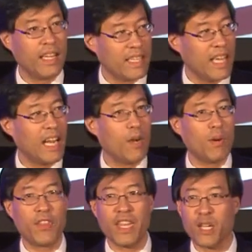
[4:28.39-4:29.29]
And again, I
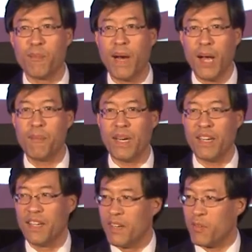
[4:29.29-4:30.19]
want to thank
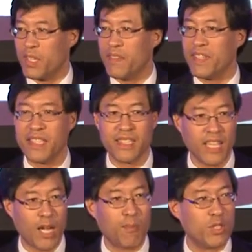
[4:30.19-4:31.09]
APAPA for giving this
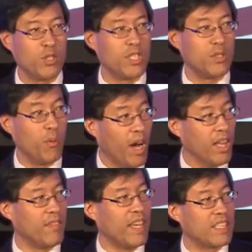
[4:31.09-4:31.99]
opportunity to
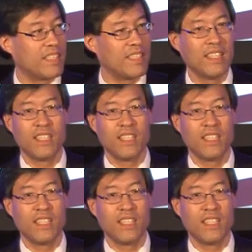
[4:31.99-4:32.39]
all of us,